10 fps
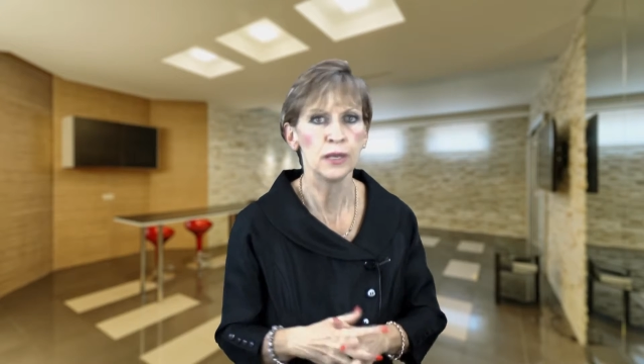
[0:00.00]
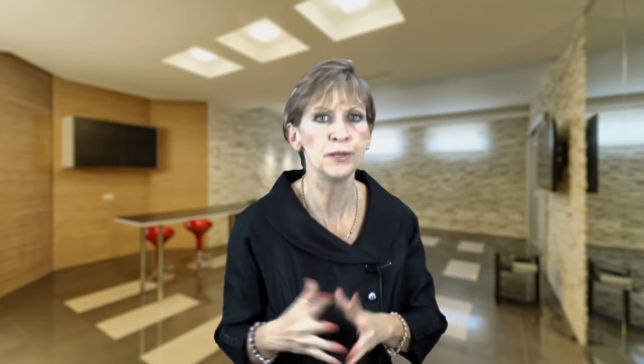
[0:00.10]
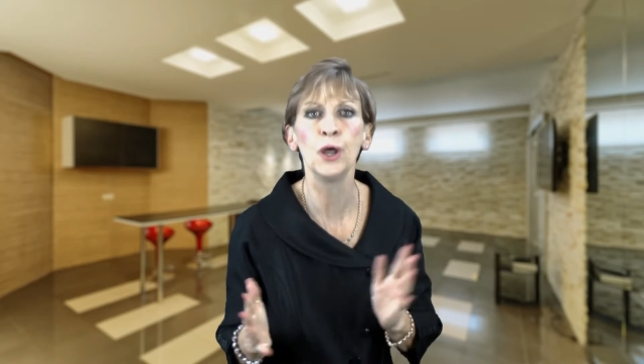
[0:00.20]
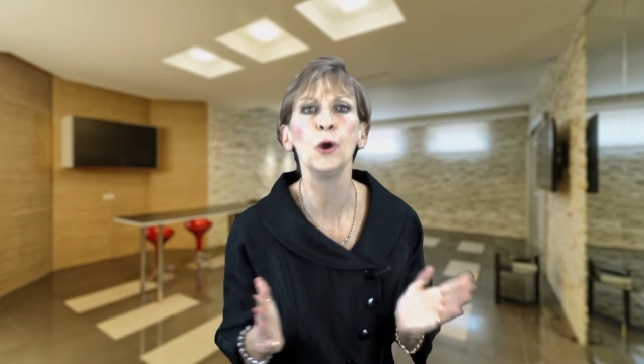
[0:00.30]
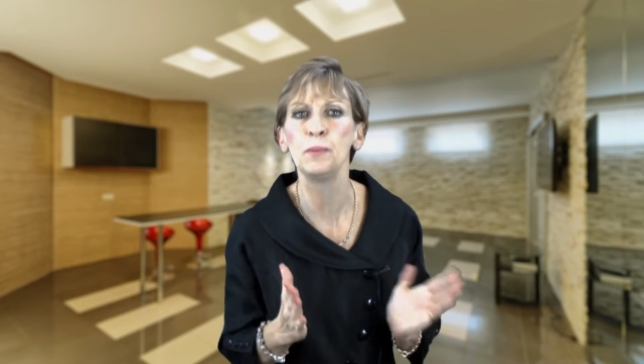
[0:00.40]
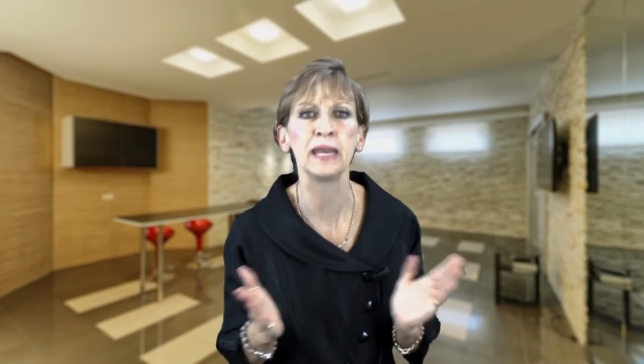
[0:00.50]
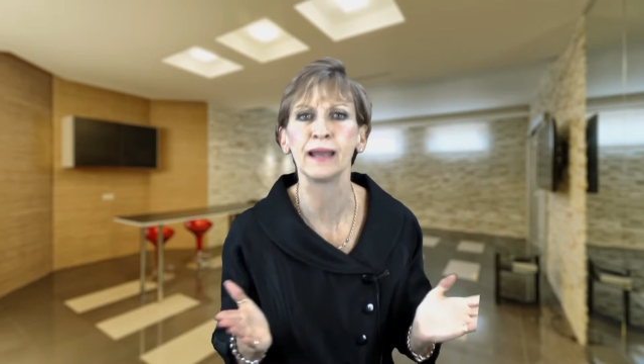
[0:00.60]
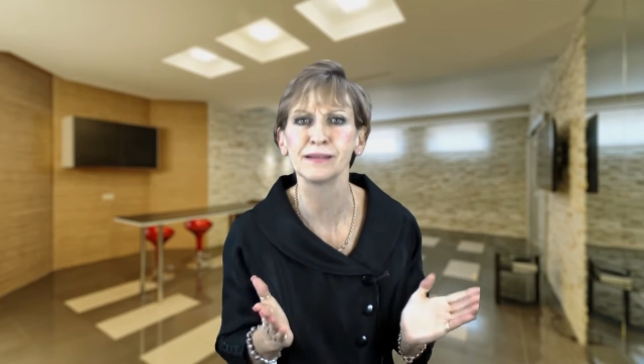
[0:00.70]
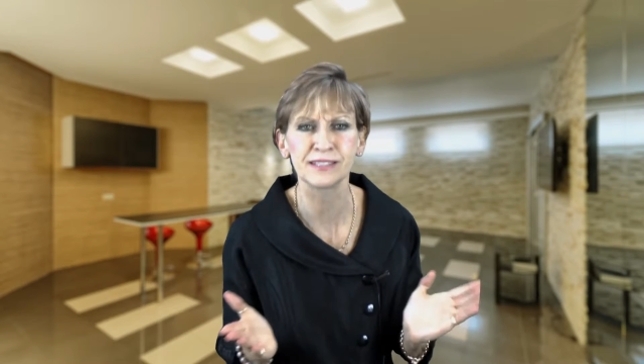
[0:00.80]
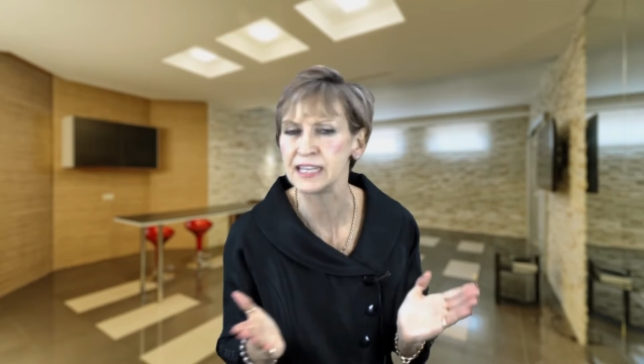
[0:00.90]
nobody
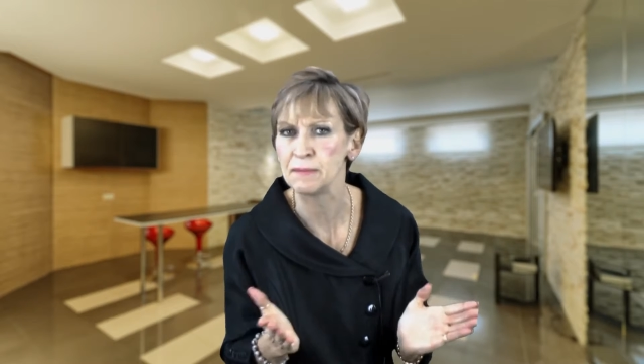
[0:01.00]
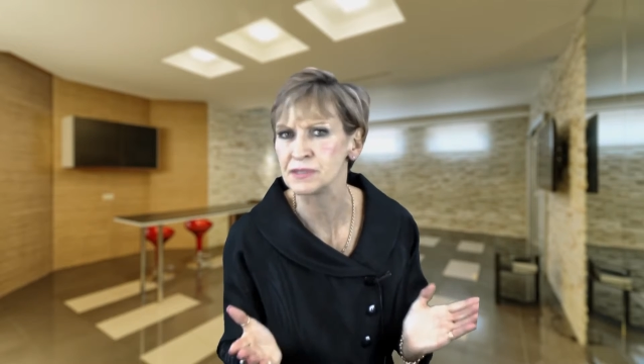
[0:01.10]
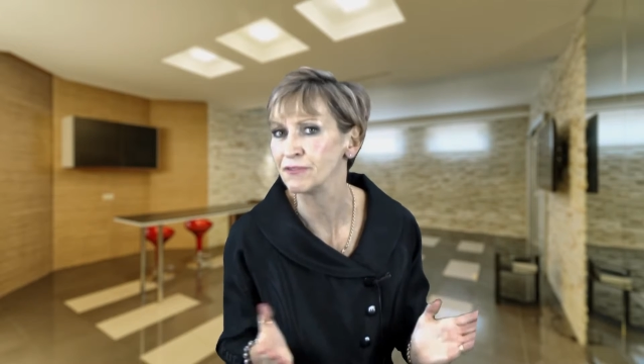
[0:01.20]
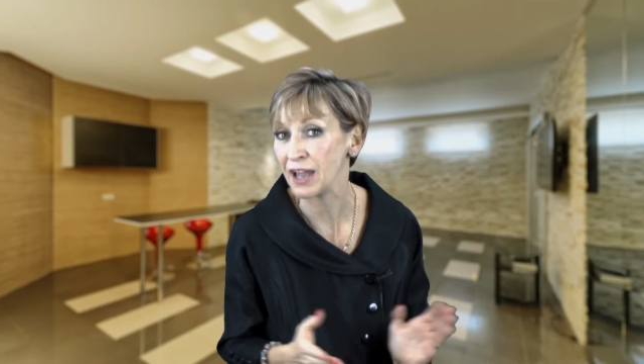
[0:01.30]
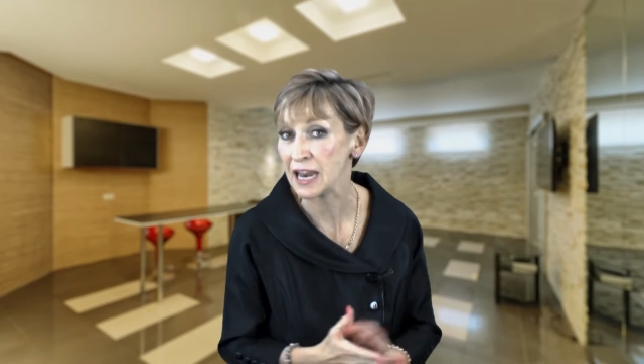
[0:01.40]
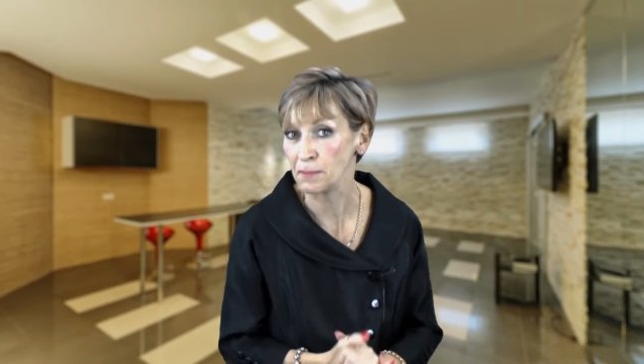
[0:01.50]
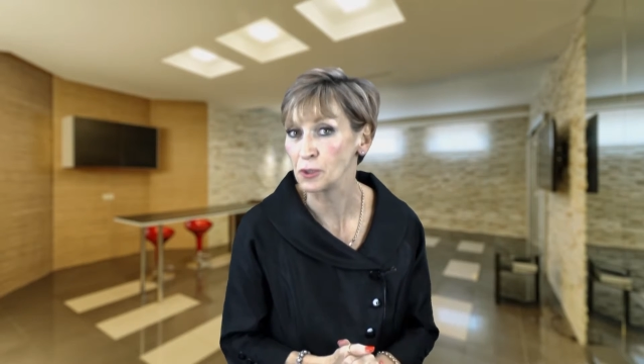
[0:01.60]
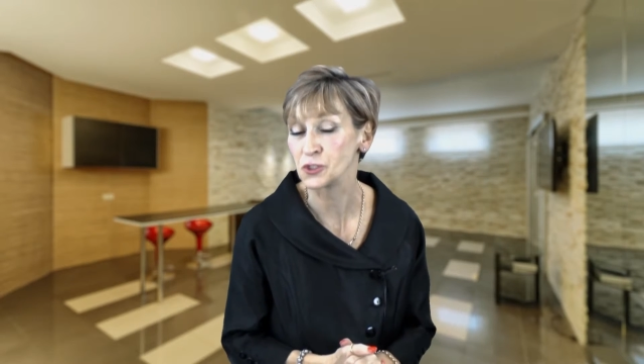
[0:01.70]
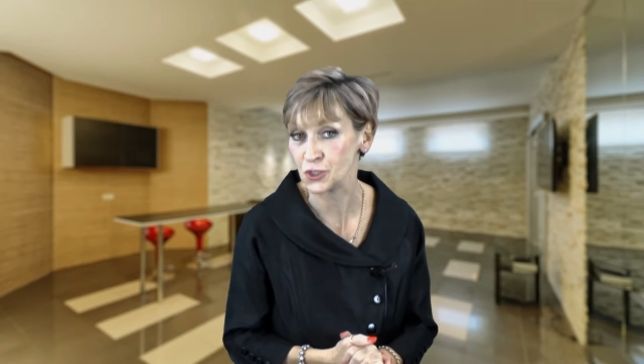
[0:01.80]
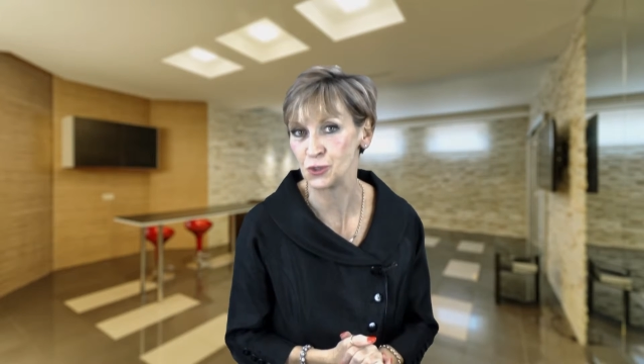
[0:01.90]
else seems
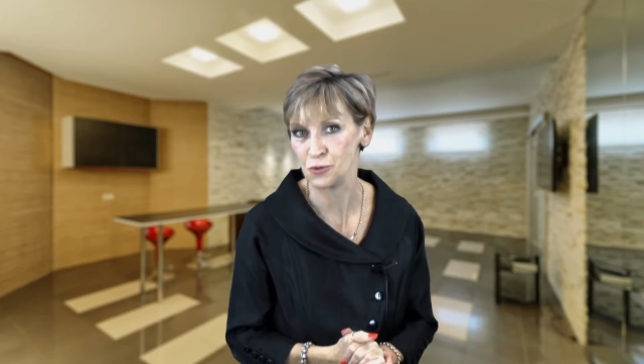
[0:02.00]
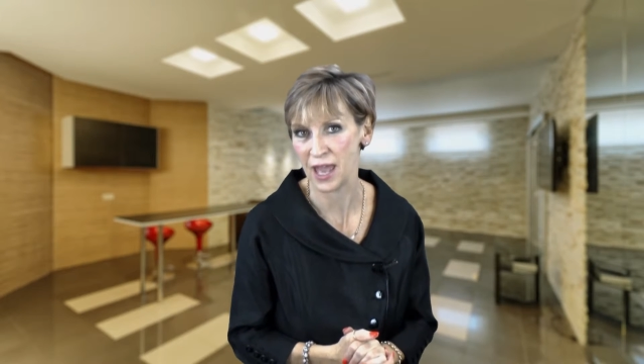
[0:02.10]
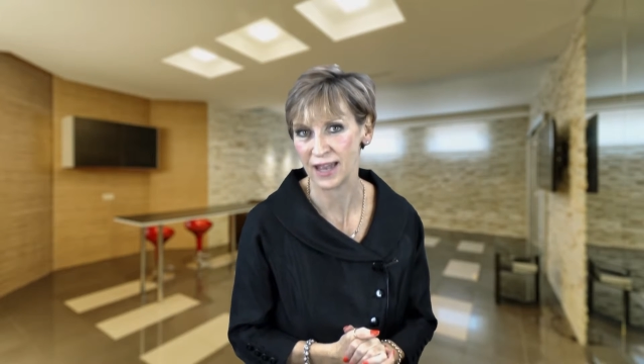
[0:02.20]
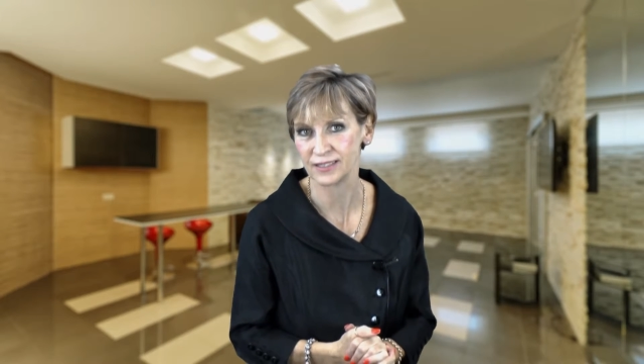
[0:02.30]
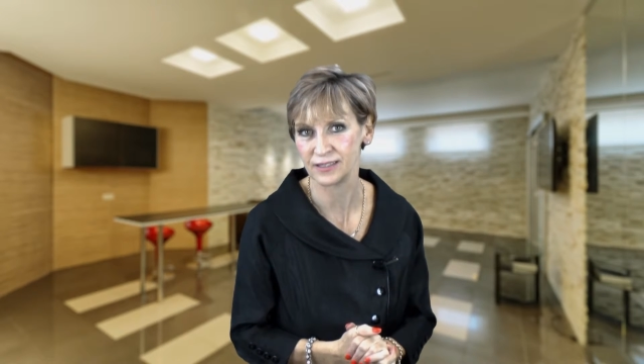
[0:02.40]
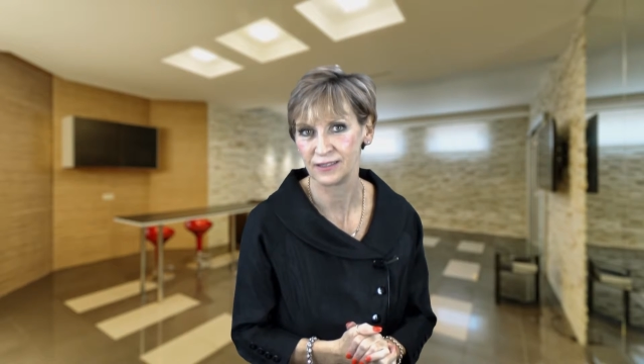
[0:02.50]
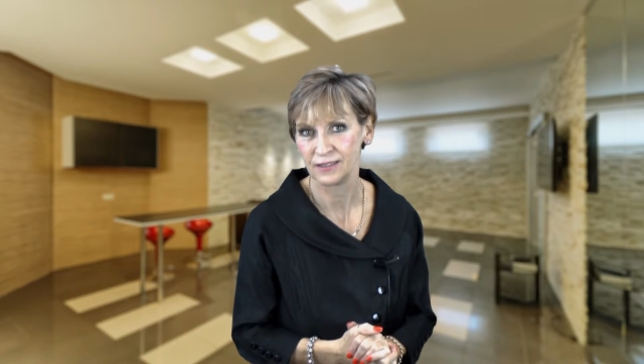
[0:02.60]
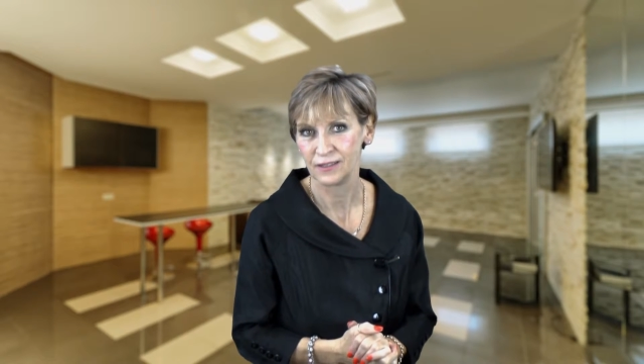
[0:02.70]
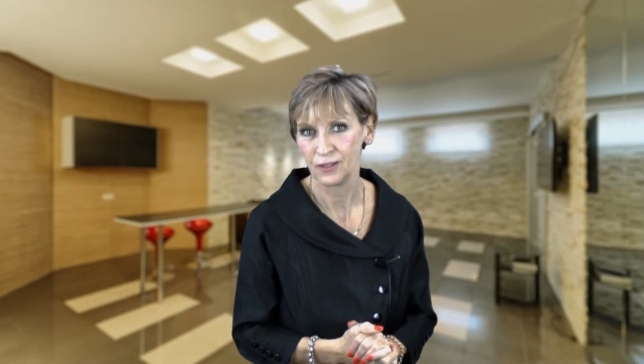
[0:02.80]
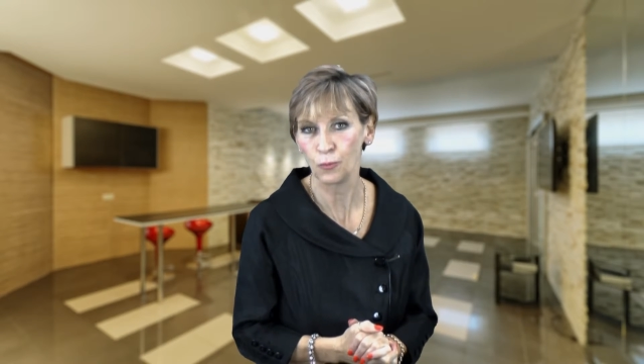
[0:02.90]
available to do that?
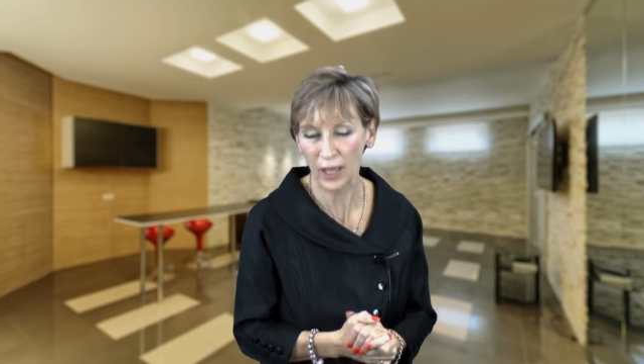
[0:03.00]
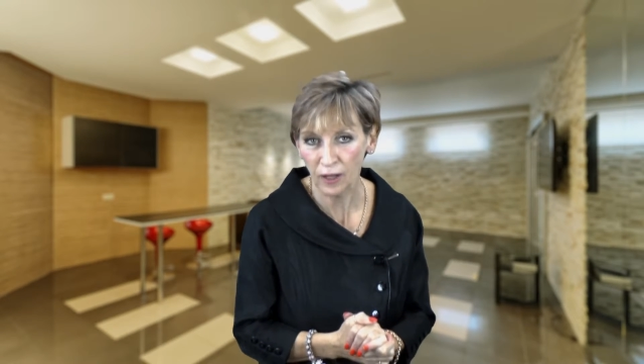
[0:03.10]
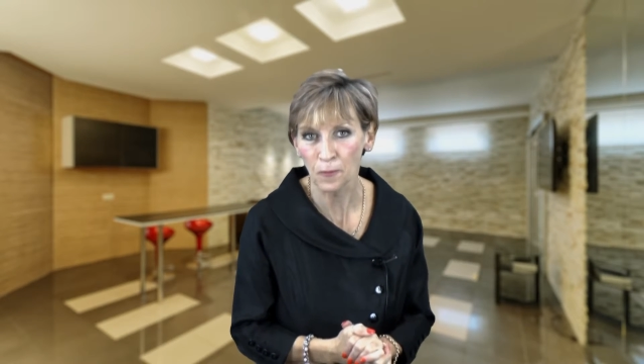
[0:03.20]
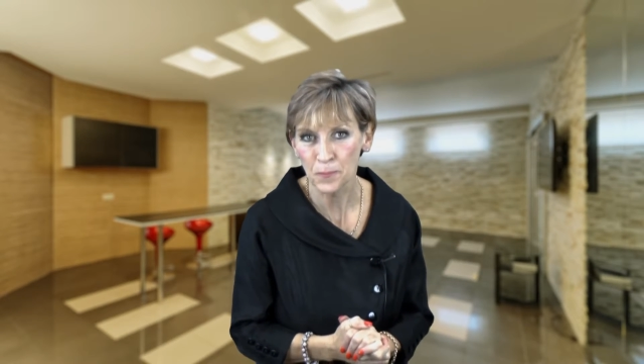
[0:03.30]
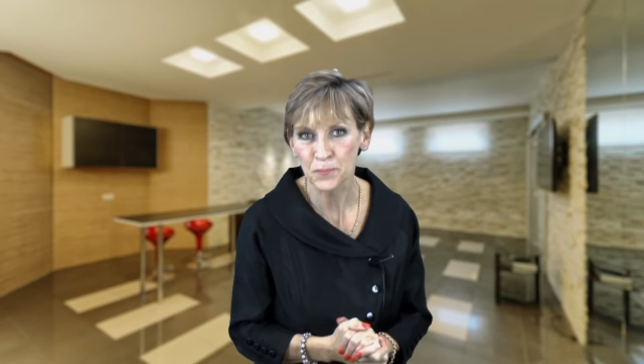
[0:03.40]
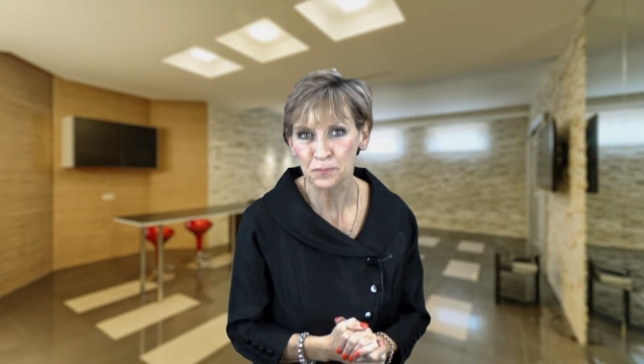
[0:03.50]
Well,